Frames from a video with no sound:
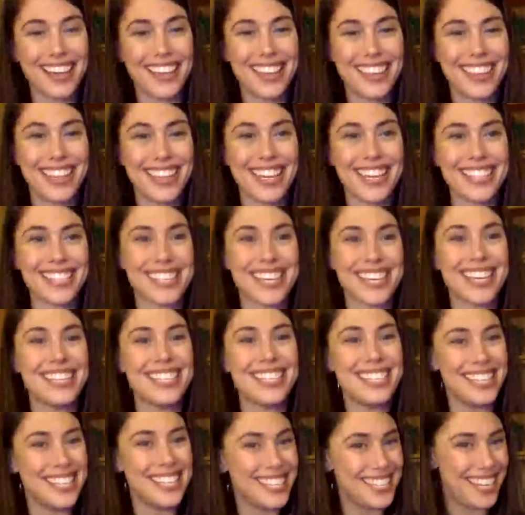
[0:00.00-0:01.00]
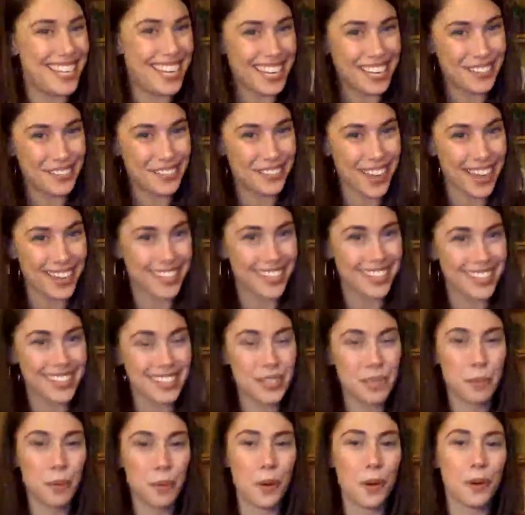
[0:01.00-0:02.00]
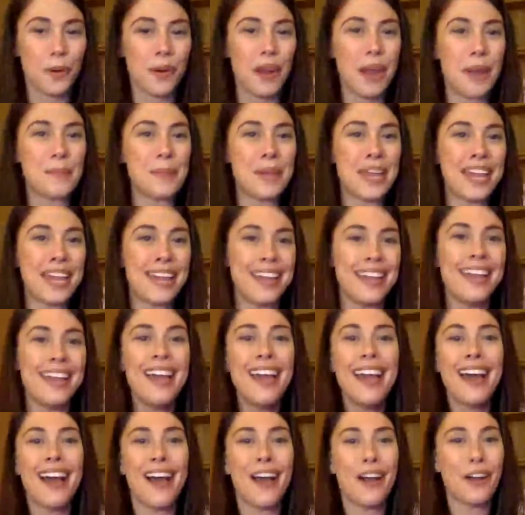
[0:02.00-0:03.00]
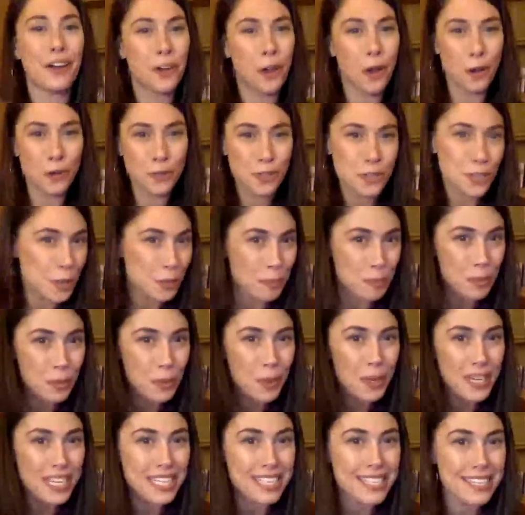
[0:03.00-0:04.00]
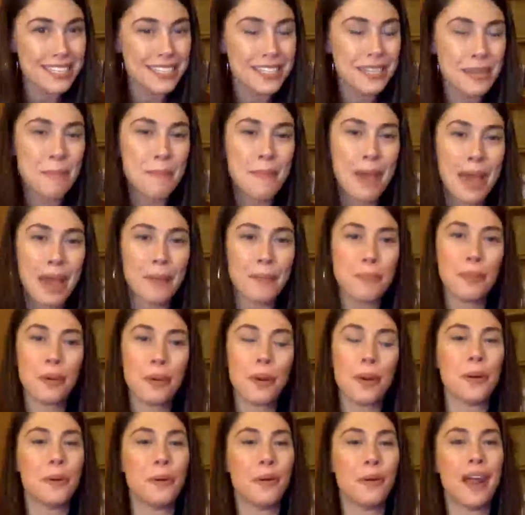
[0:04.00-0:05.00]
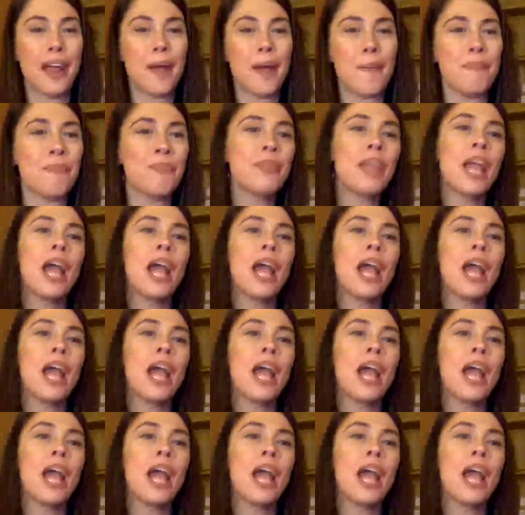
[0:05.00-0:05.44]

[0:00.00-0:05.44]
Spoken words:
things like teen dating violence programming, our Coaching Boys into Men program,